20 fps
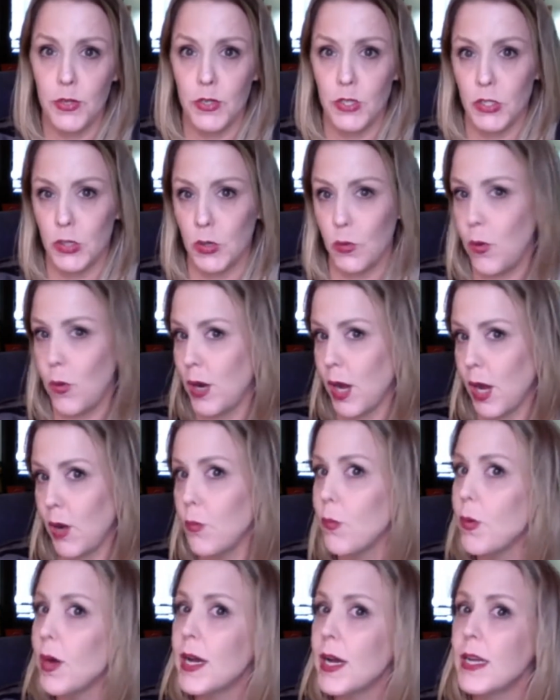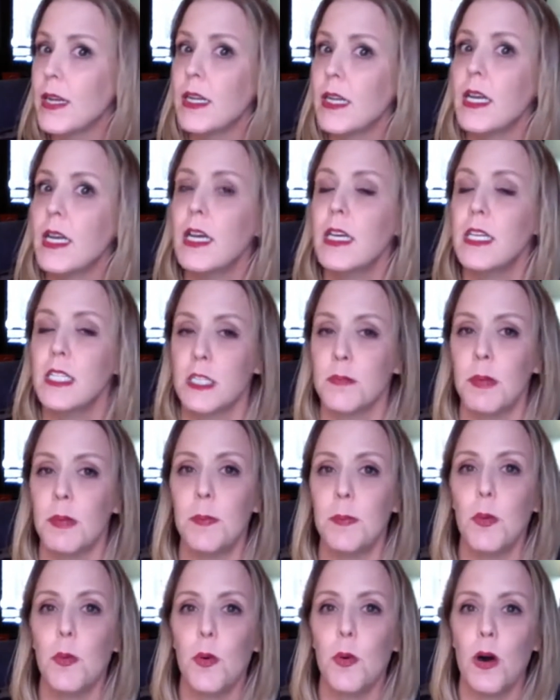or you could do it one-on-one. Some
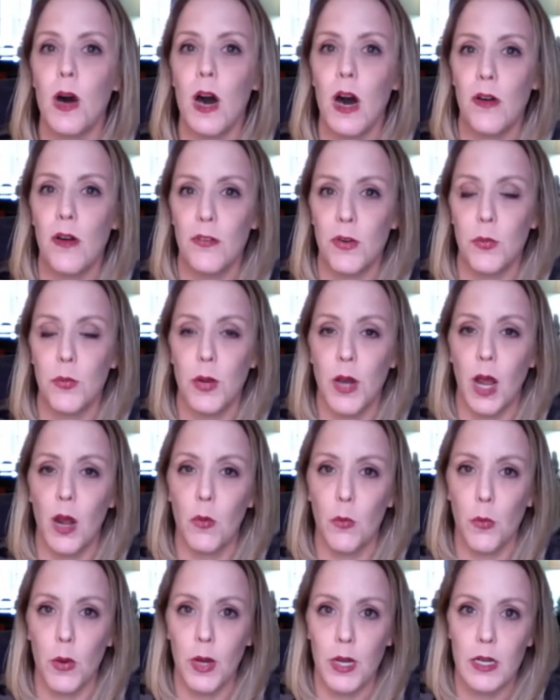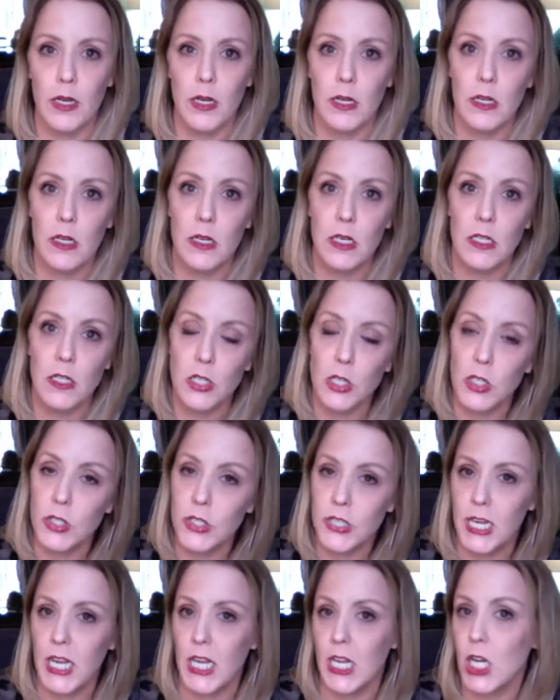people will offer one-on-one
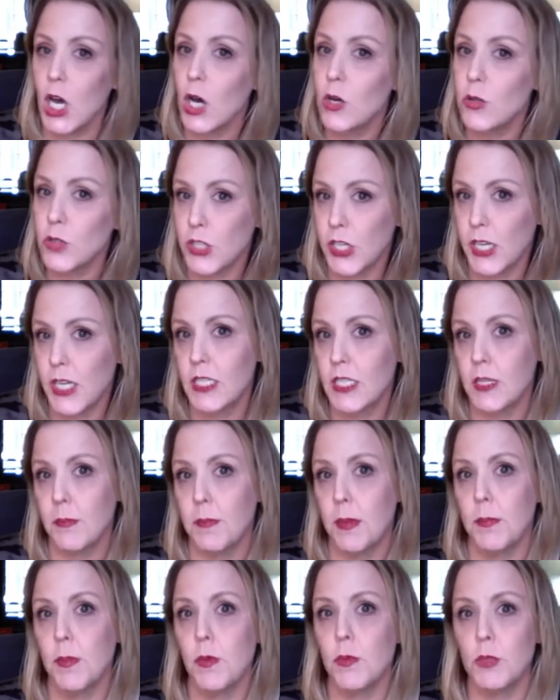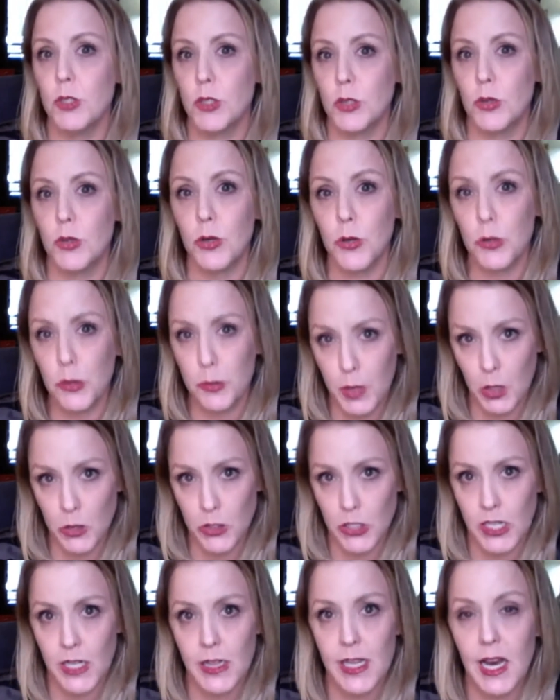consulting and coaching. Some people will do the group
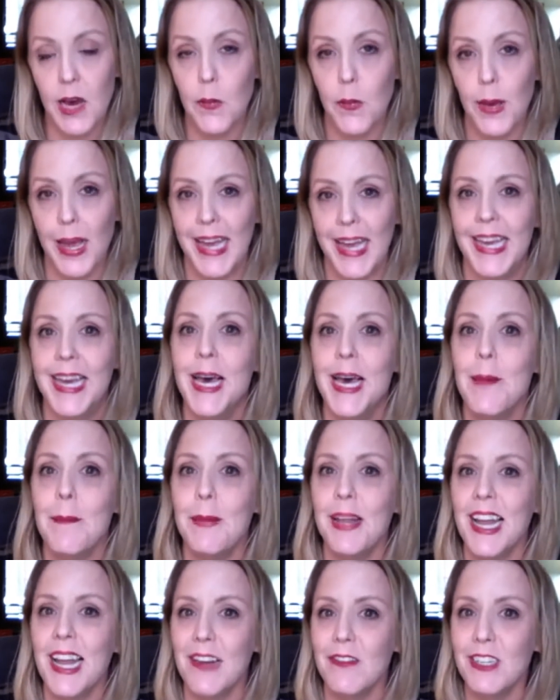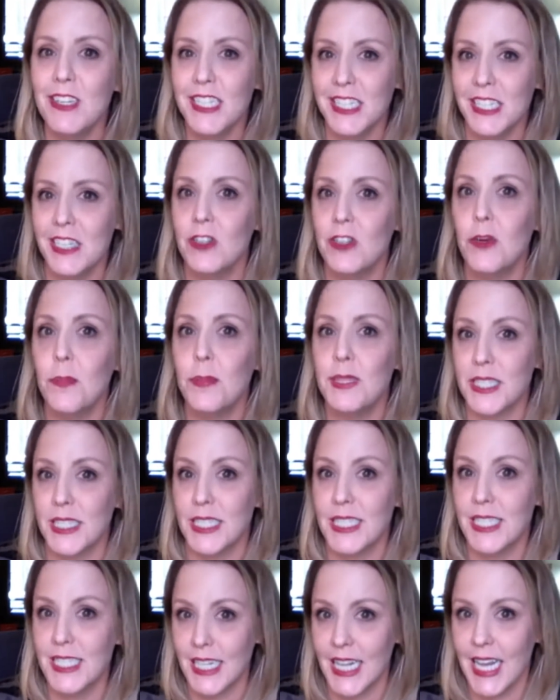coaching that way. But every single
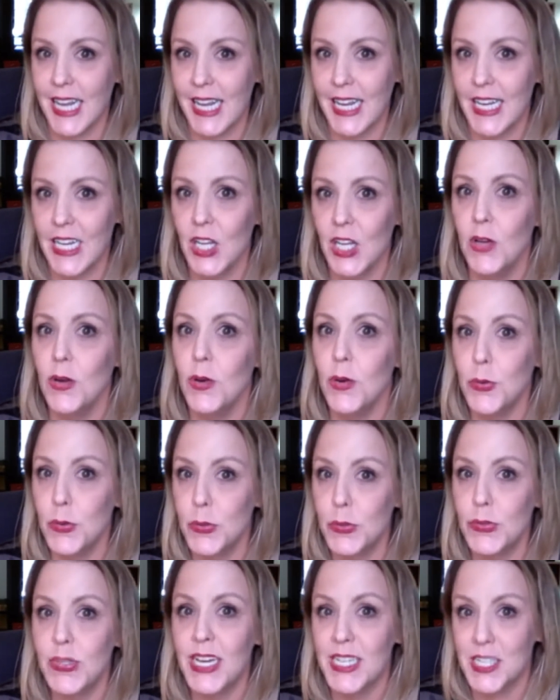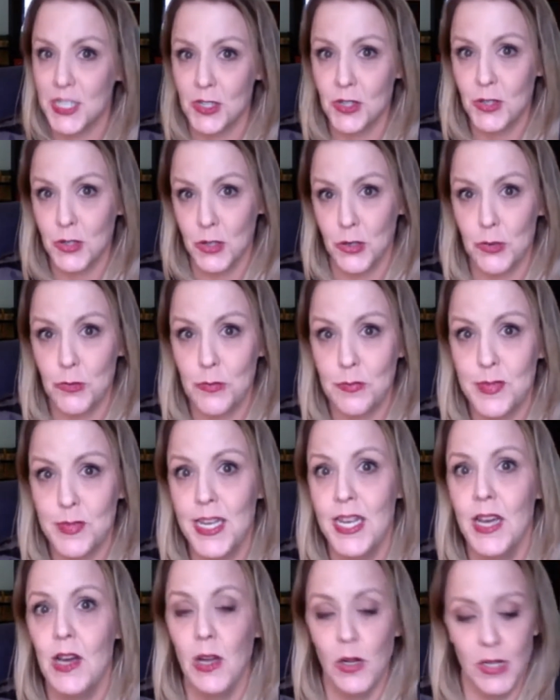business client who does a Zoom
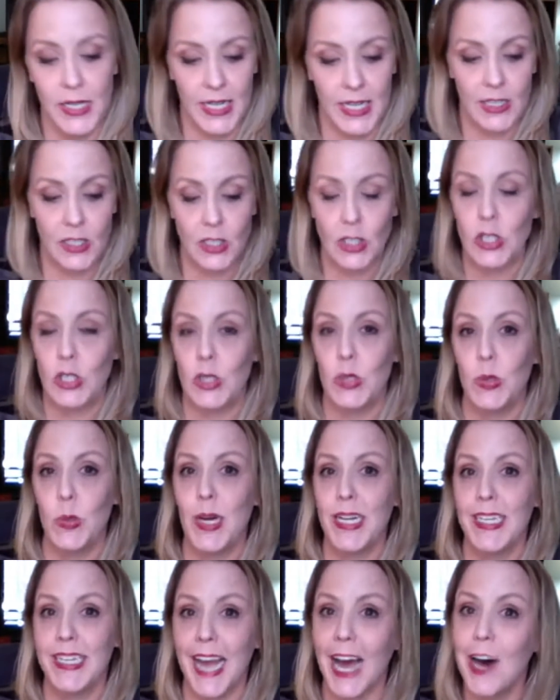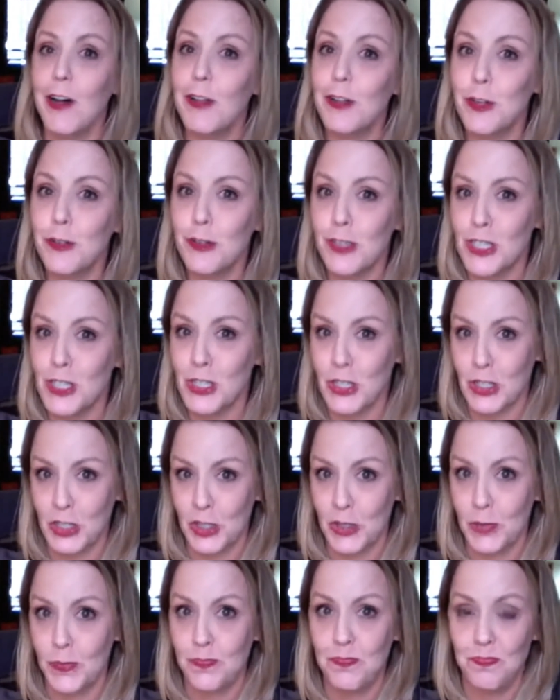needs to download the
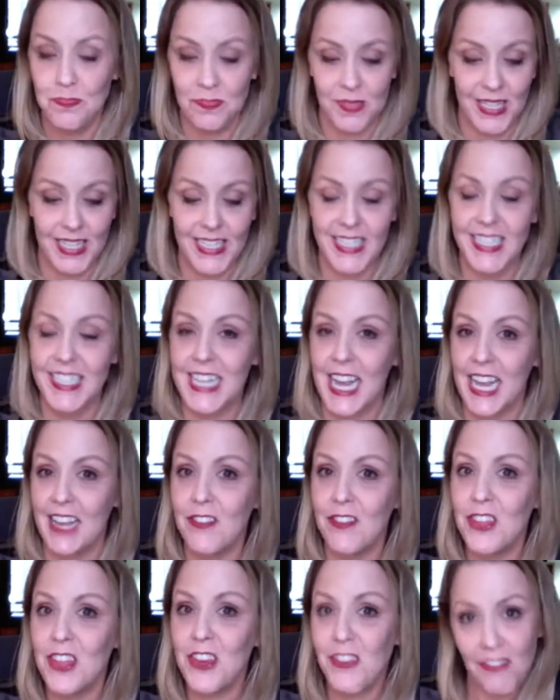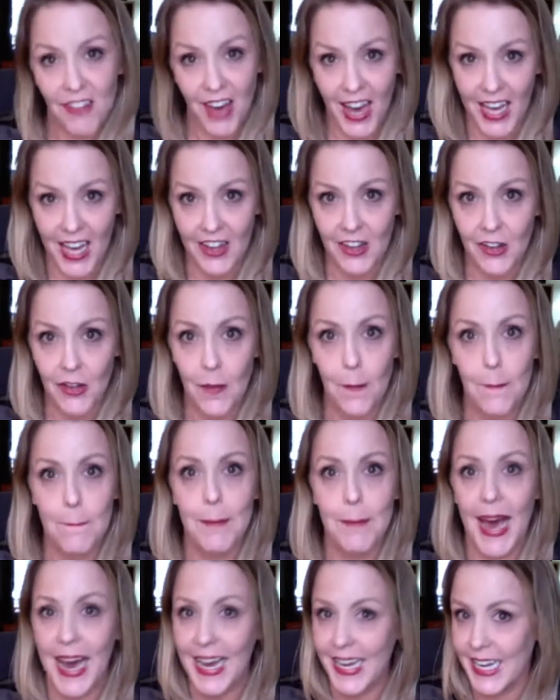Zoom, save the file,
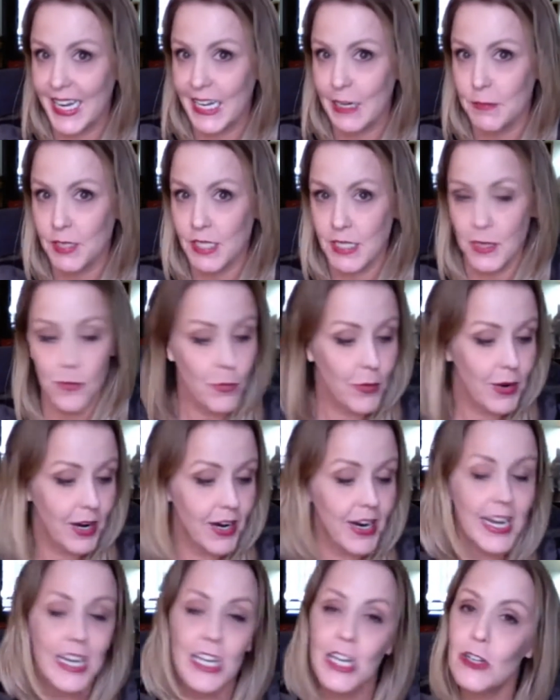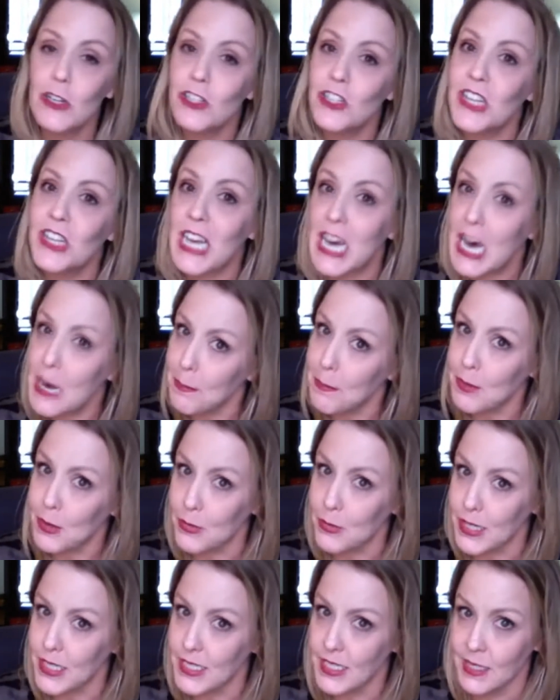back it up somewhere, and usually
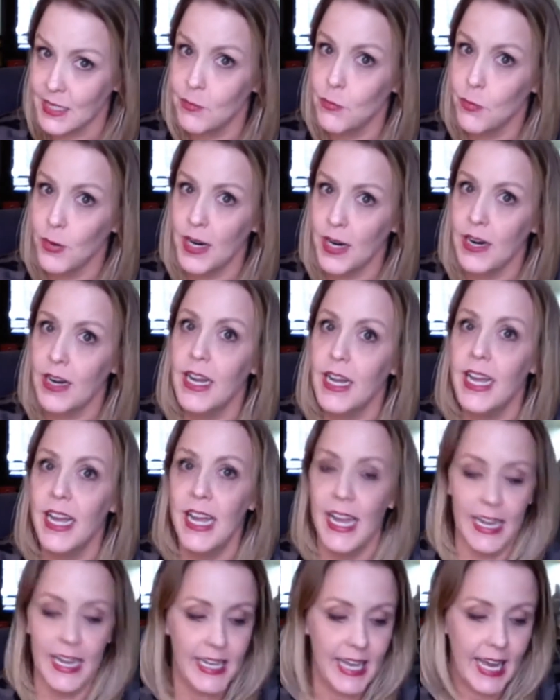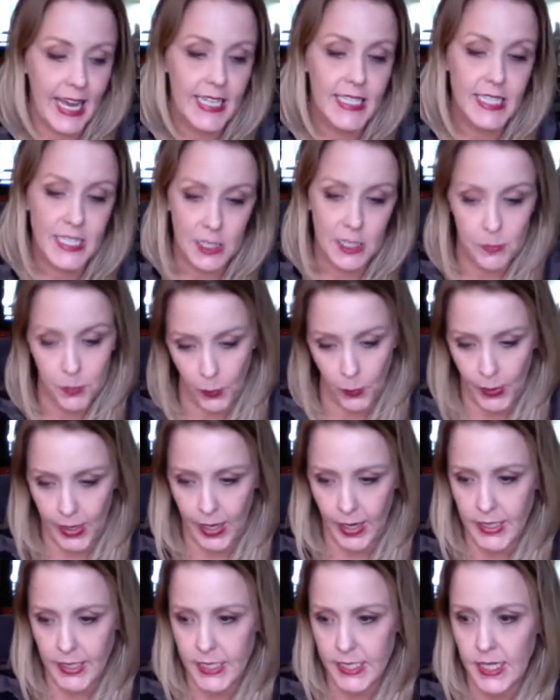upload it somewhere. And case in
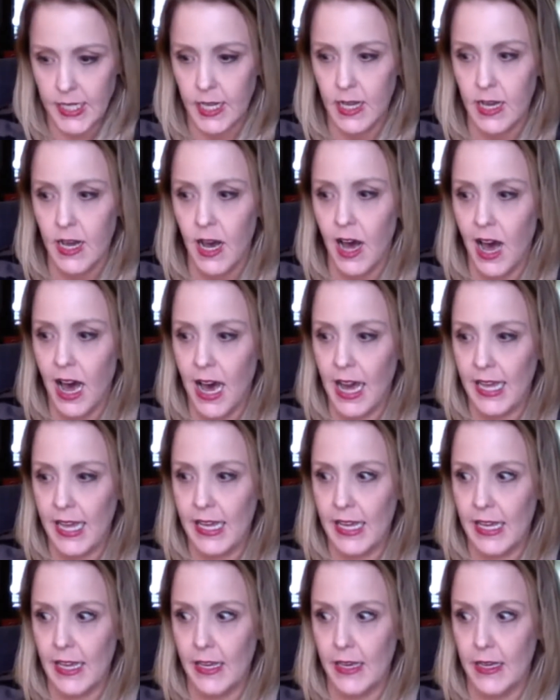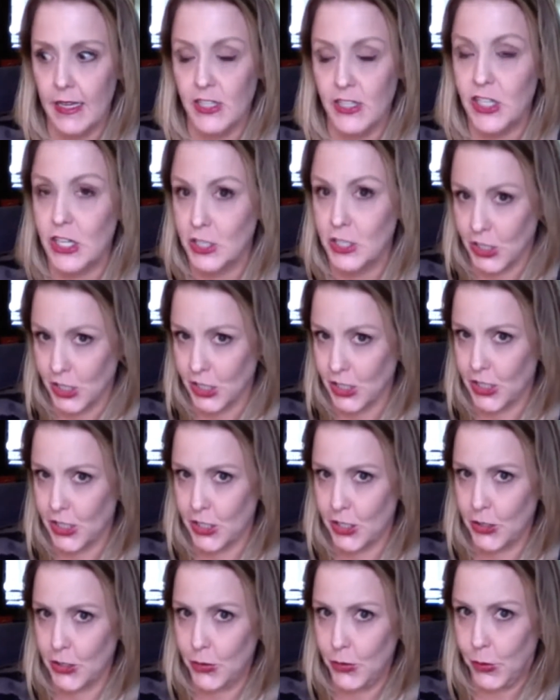point, I just started
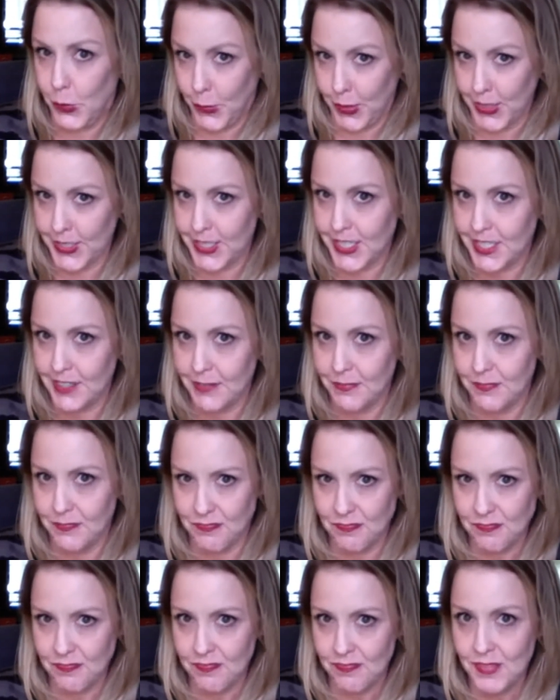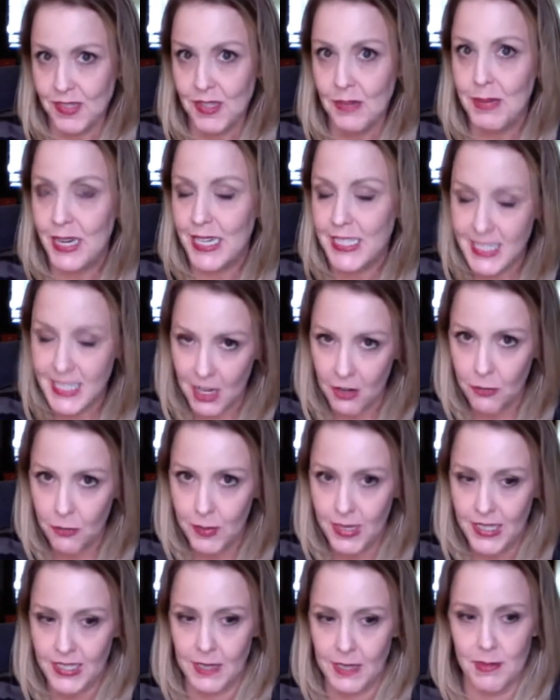a new course myself
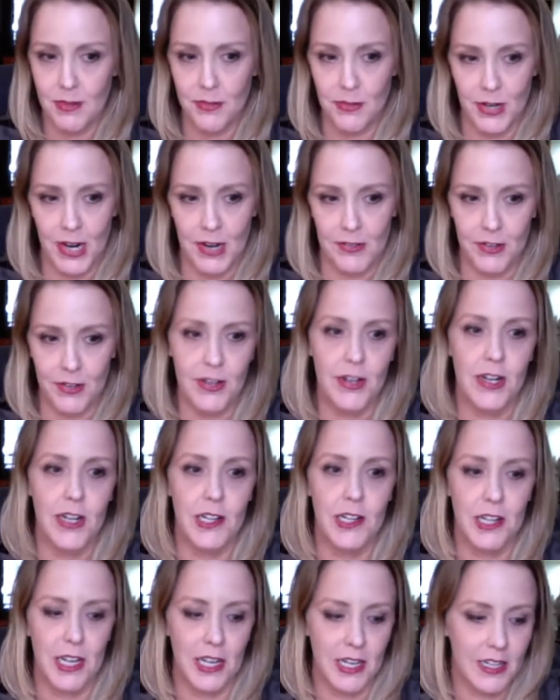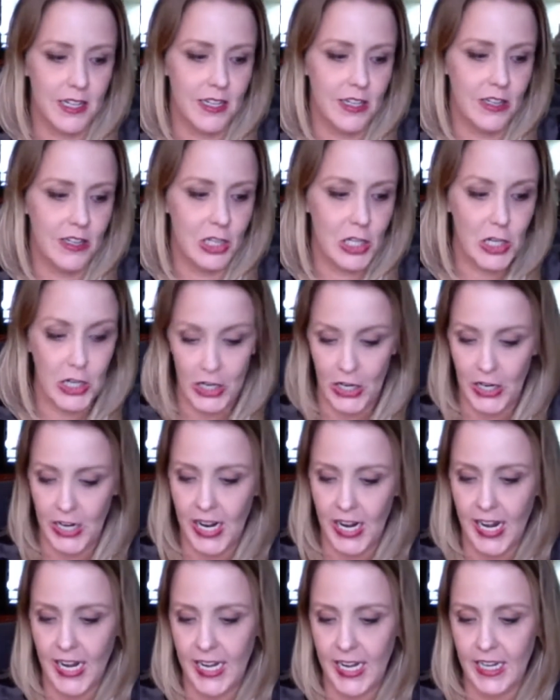because I'm a forever learner.
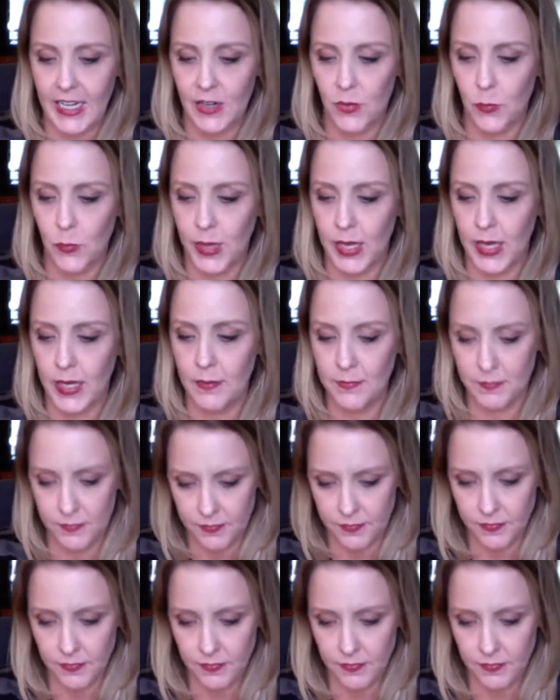And we